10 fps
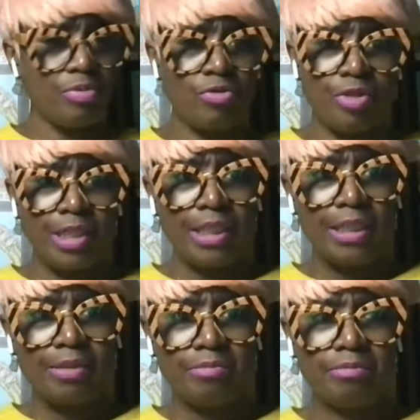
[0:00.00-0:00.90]

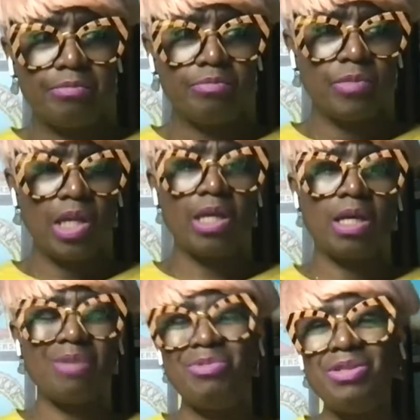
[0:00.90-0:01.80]
it
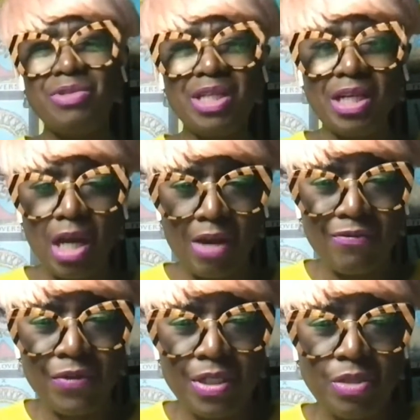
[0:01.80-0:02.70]
wasn't really a conference.